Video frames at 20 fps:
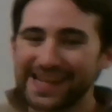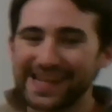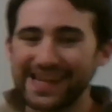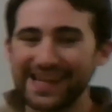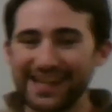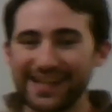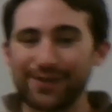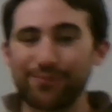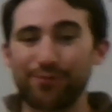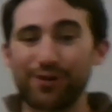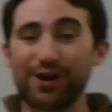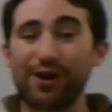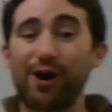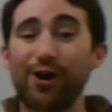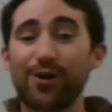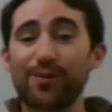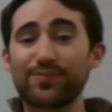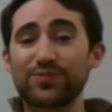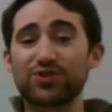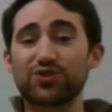heat in. We
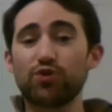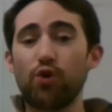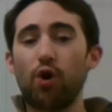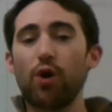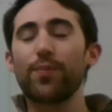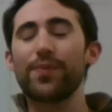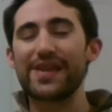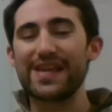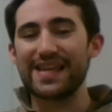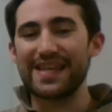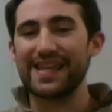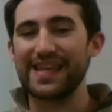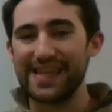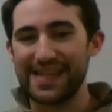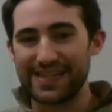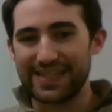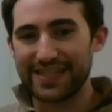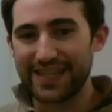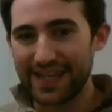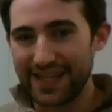are absorbing
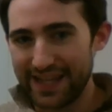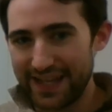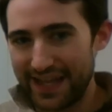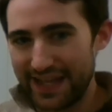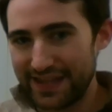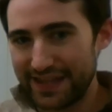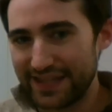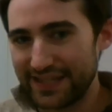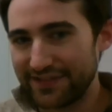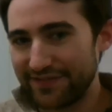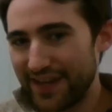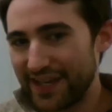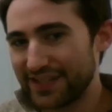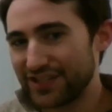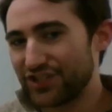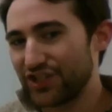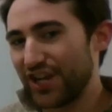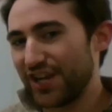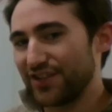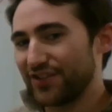heat in these phase
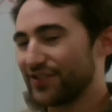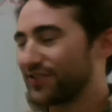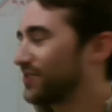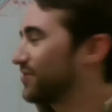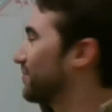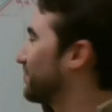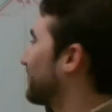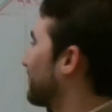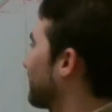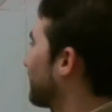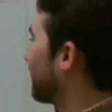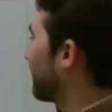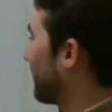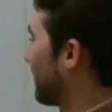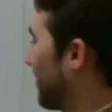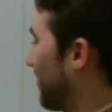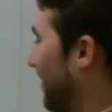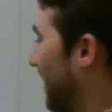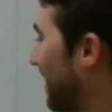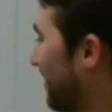changes.
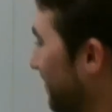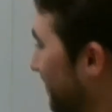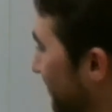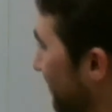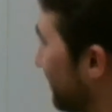Okay?